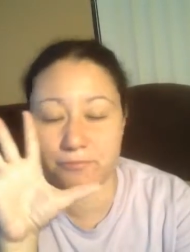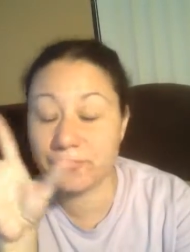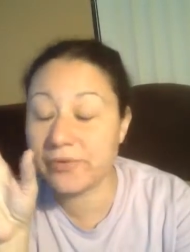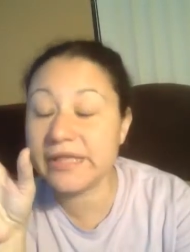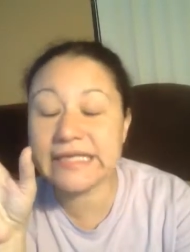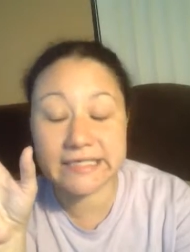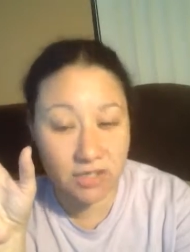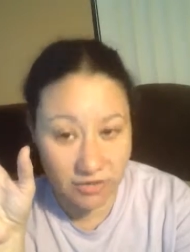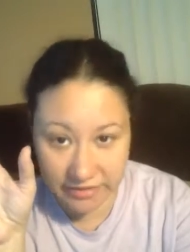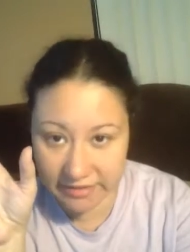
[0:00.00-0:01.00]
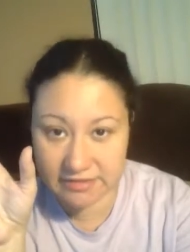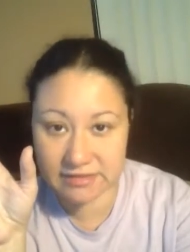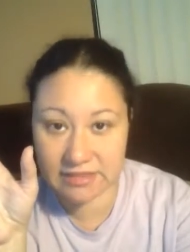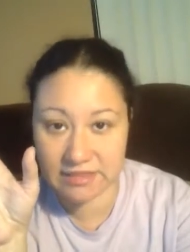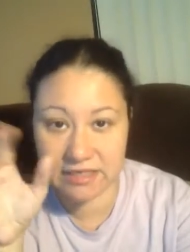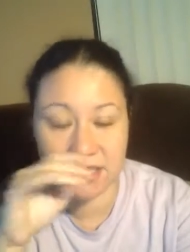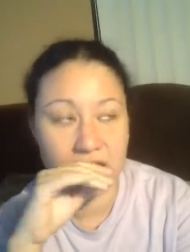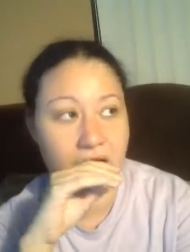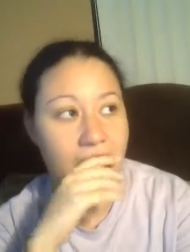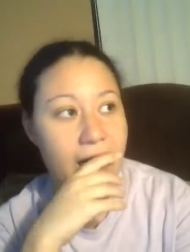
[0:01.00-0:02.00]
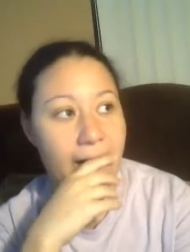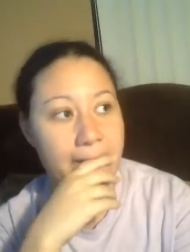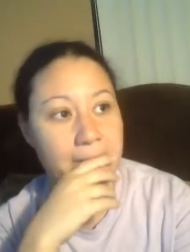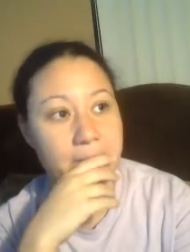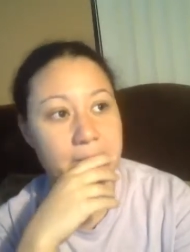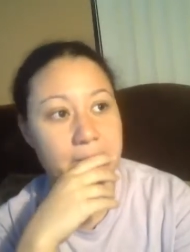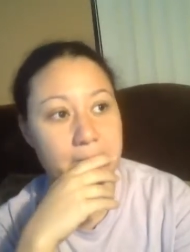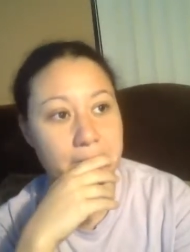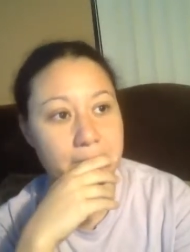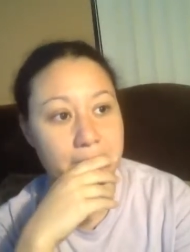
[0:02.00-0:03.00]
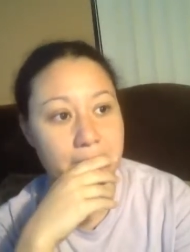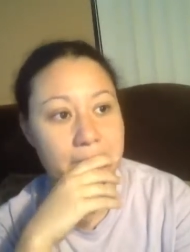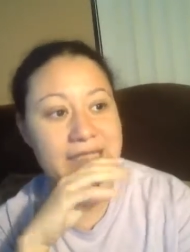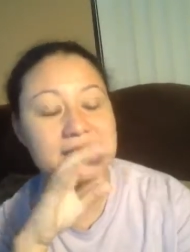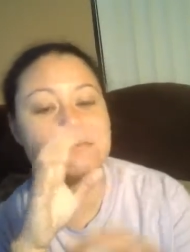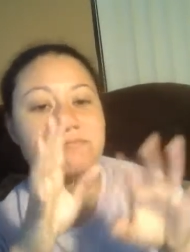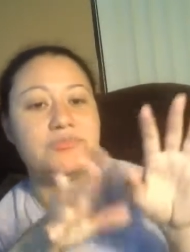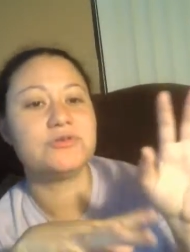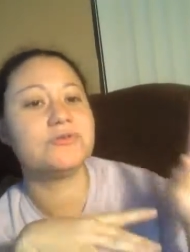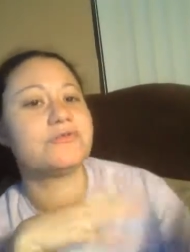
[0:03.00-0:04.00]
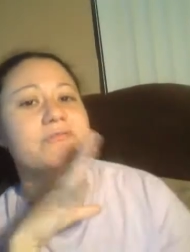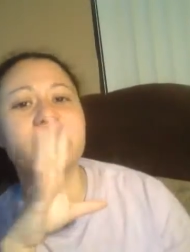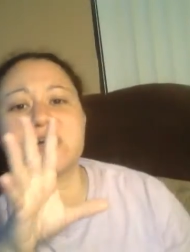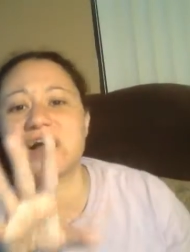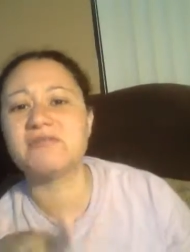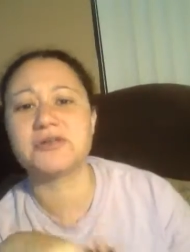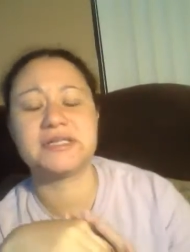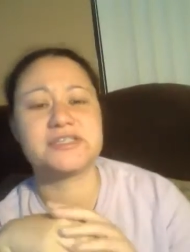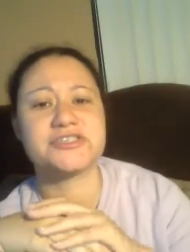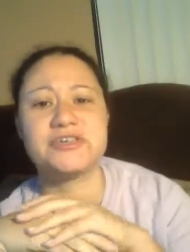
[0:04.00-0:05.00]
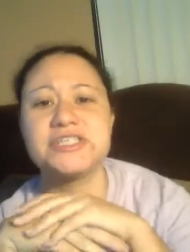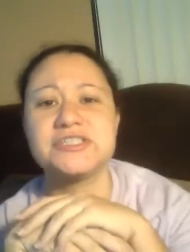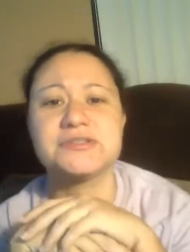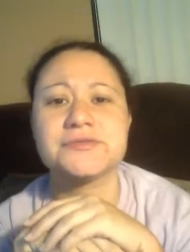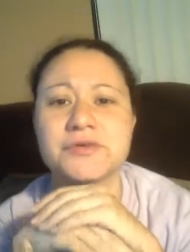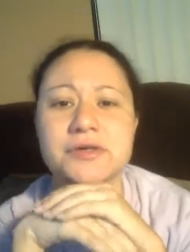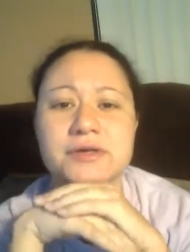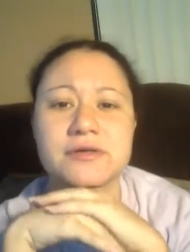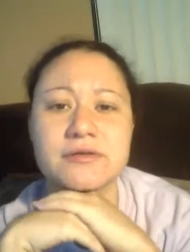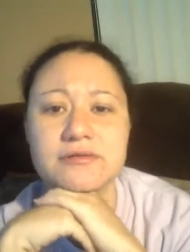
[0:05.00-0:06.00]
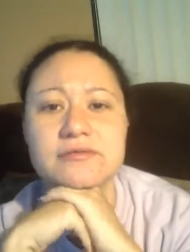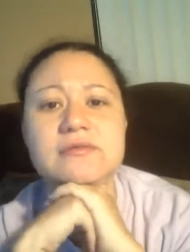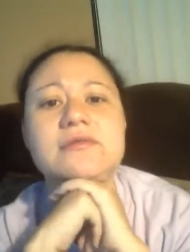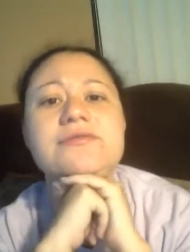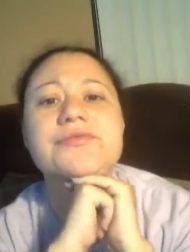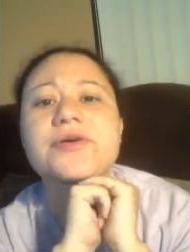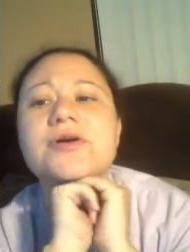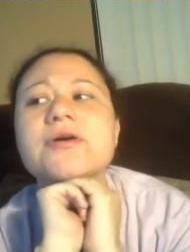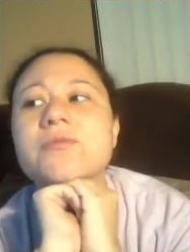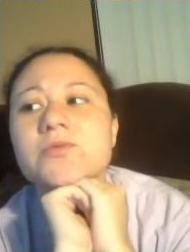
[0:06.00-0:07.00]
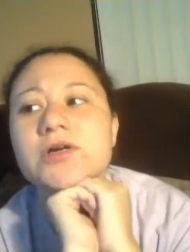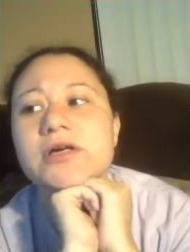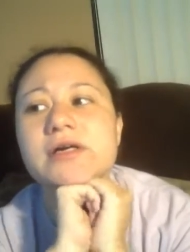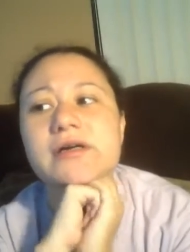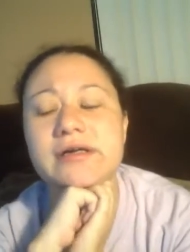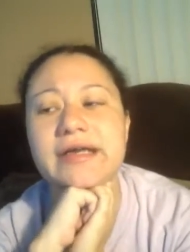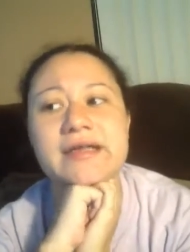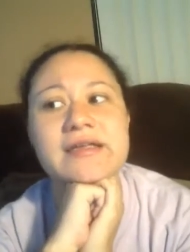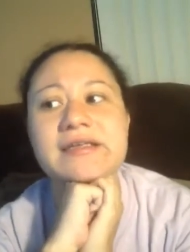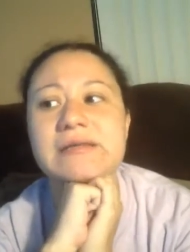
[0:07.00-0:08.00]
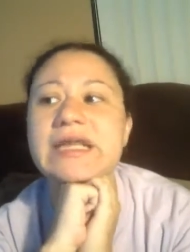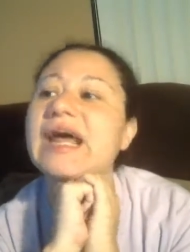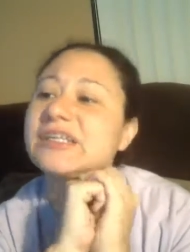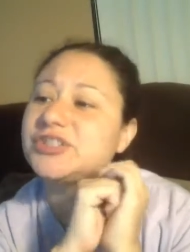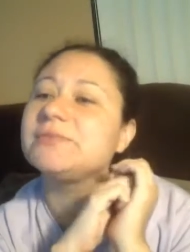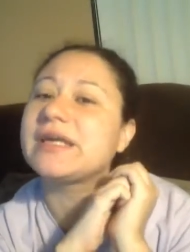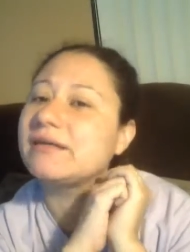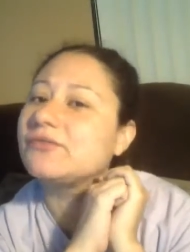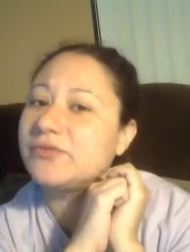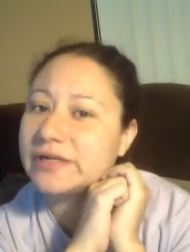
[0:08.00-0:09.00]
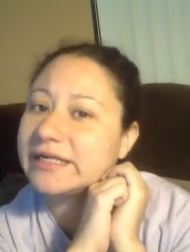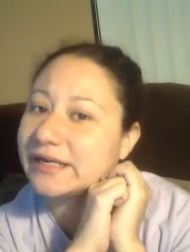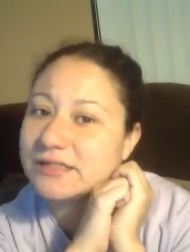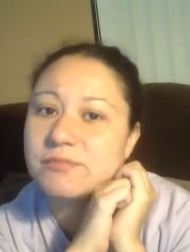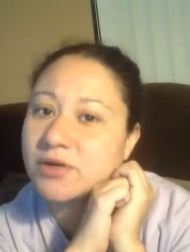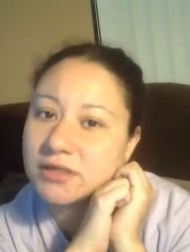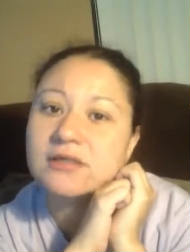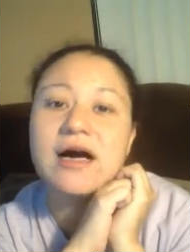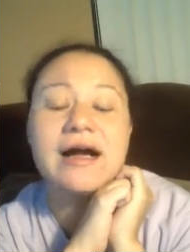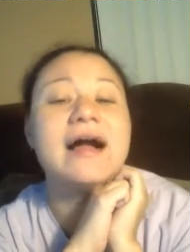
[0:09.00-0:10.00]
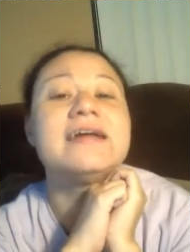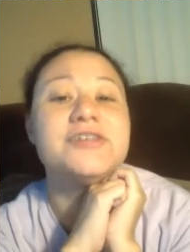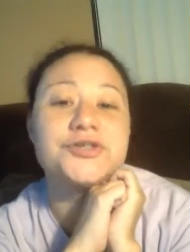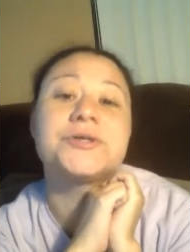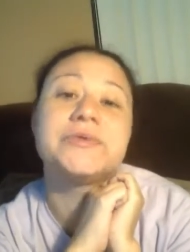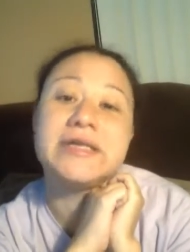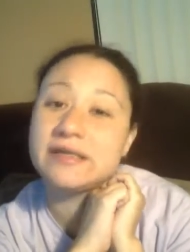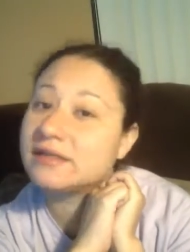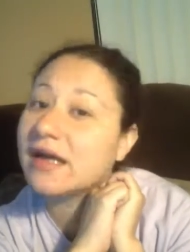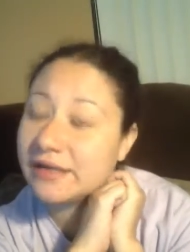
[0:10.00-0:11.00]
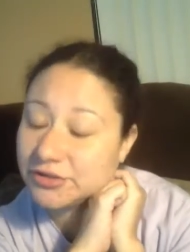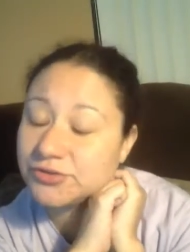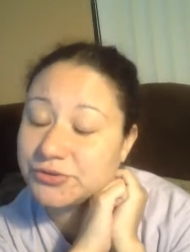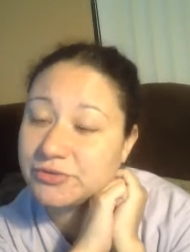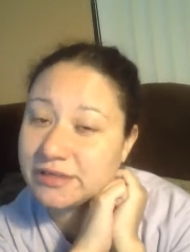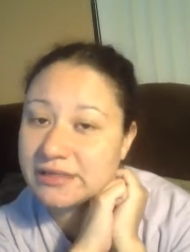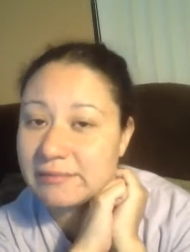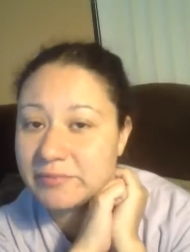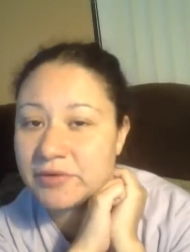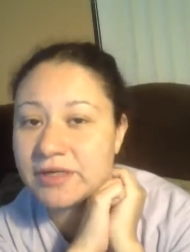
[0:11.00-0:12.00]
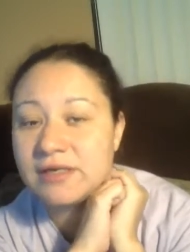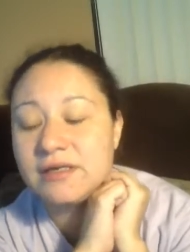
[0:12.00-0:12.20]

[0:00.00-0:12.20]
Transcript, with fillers: brilliant artist um, made some beautiful book cover illustrations for her for her work. And it, it actually became a very nice book. I, I enjoy reading. I enjoyed reading that book.